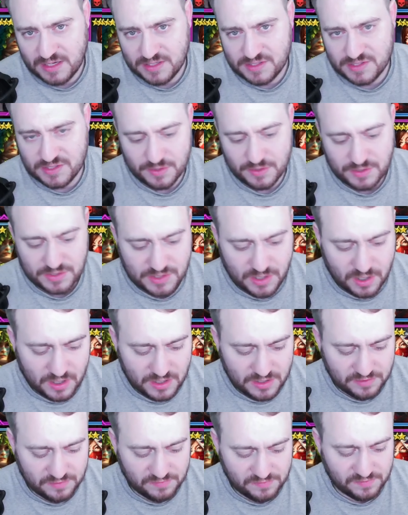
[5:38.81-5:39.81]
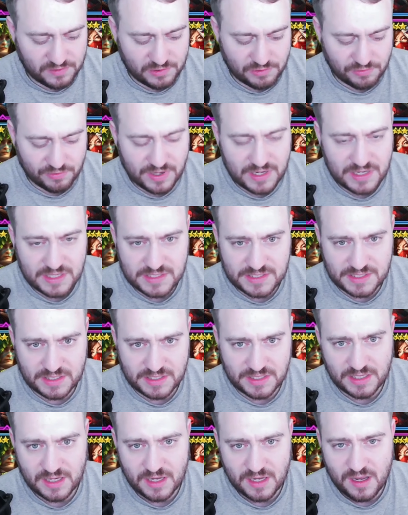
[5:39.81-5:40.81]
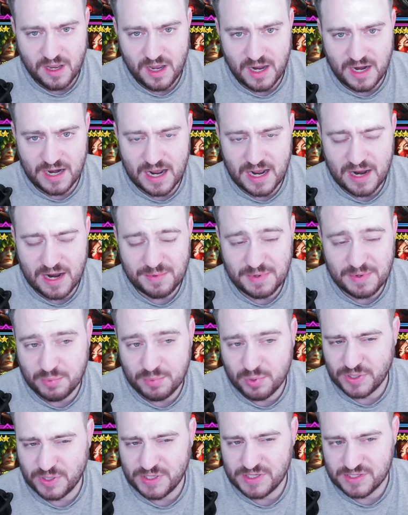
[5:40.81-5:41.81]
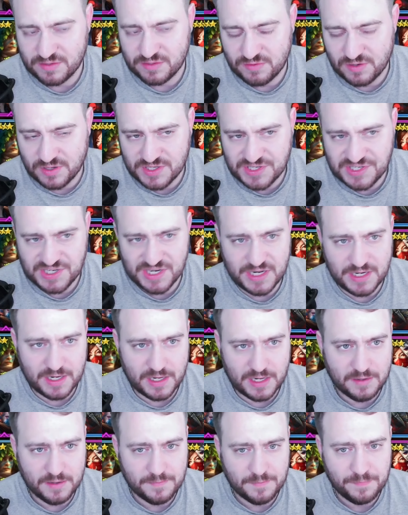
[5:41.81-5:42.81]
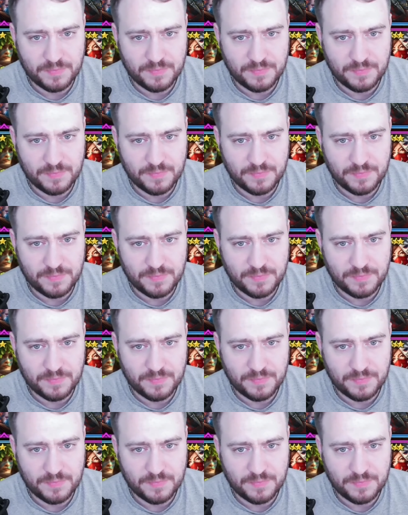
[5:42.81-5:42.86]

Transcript: So it's kind of crazy on how many points I've got sitting there.